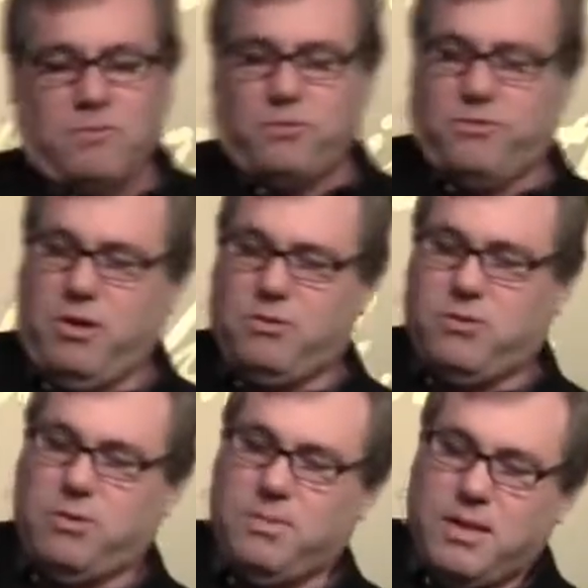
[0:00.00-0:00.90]
first year or
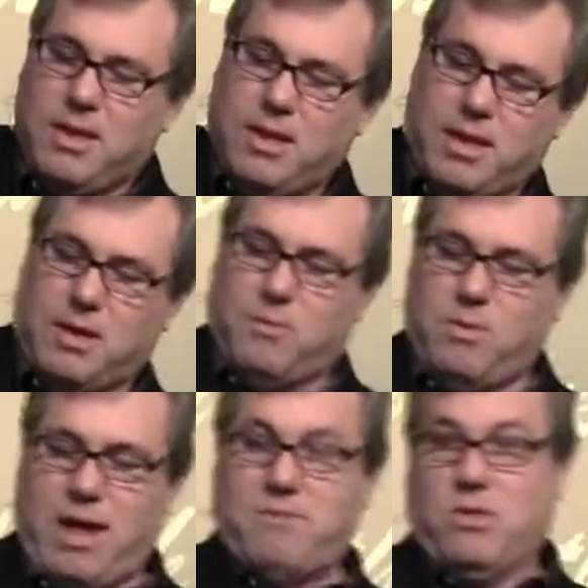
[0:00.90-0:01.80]
two, uh,
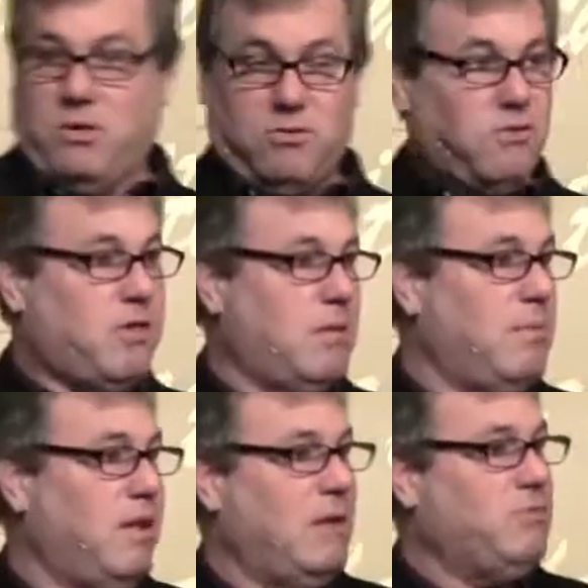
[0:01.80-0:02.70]
we were having the news. I was
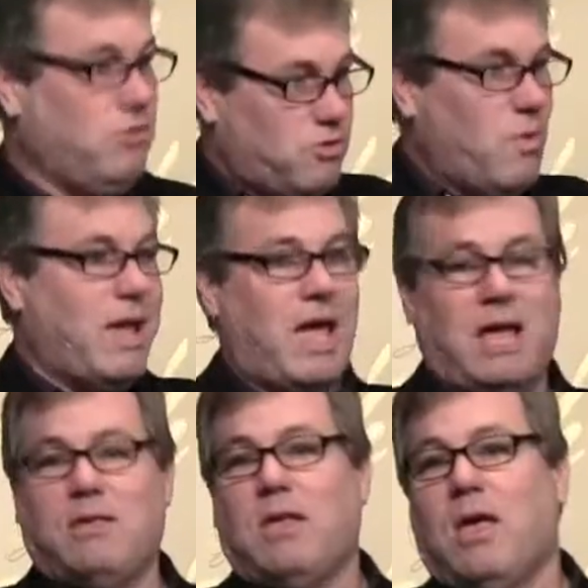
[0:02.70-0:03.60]
coming. He was just going
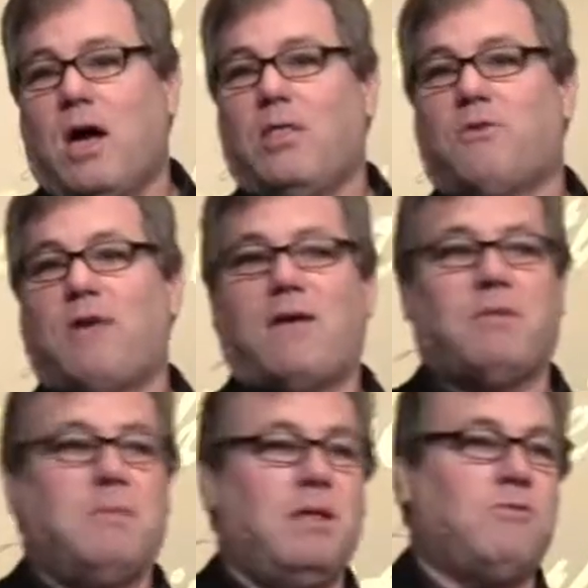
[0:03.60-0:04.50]
out. He had in the
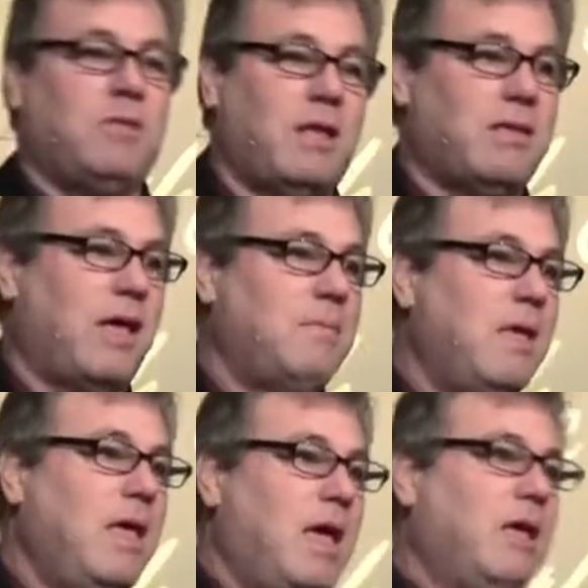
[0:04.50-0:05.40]
traveling ministry at that time,
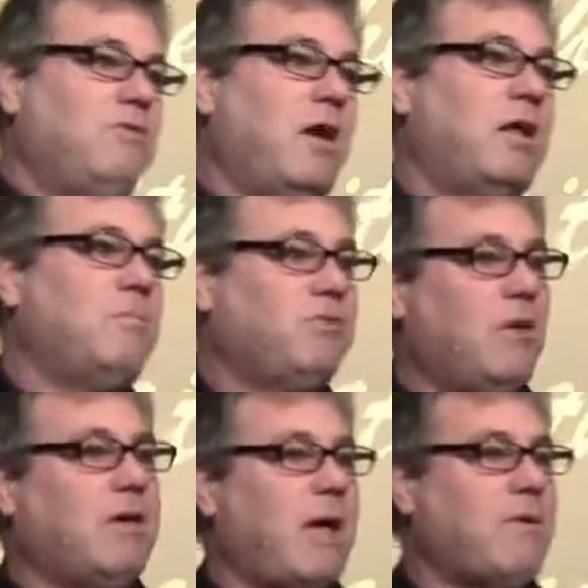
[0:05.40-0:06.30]
and John and
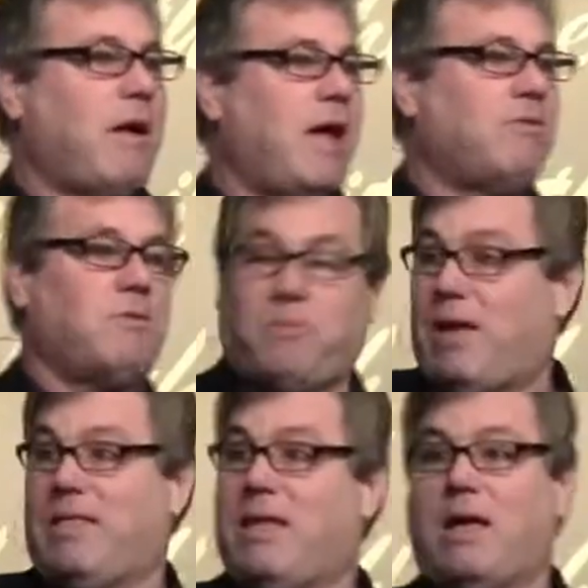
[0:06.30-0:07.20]
Michelle came to our house.
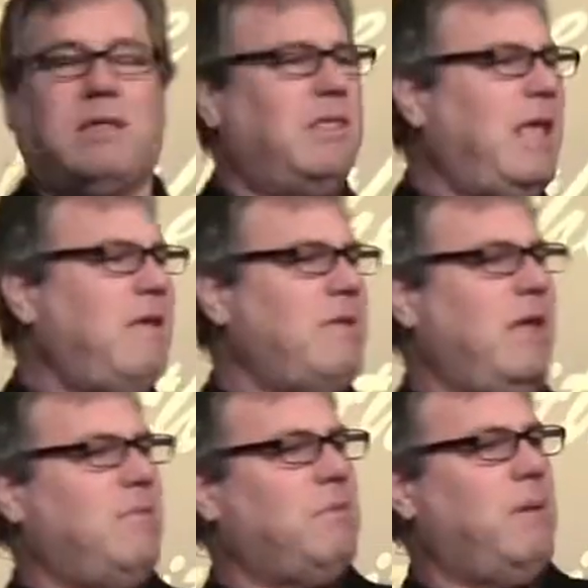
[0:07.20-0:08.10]
Uh, uh, did they even
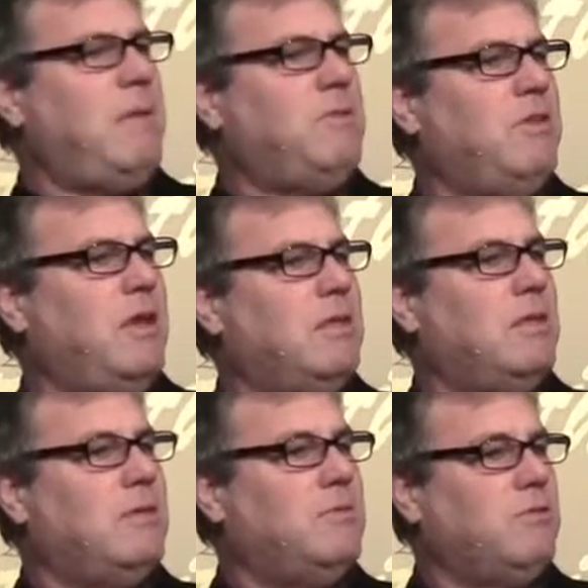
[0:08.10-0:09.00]
have the babies yet?
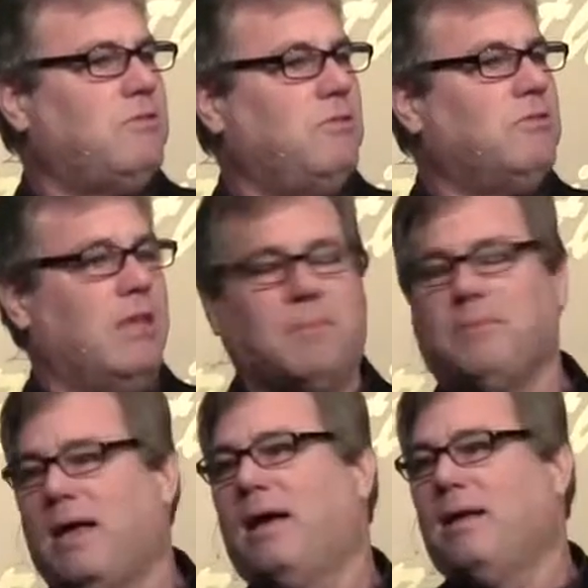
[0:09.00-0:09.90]
It was just just
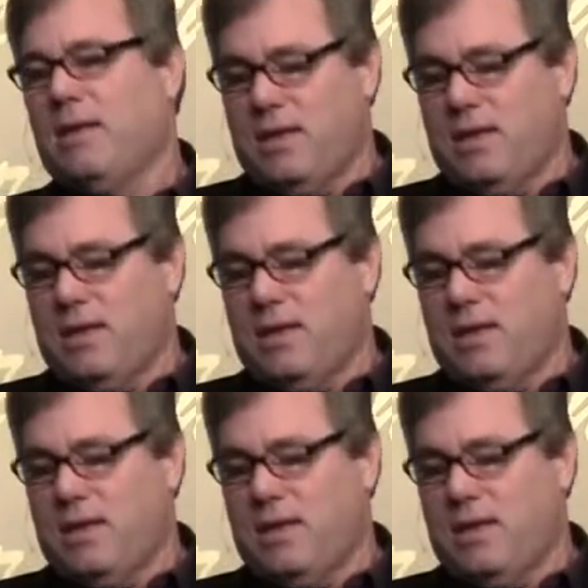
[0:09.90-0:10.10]
them. Yeah,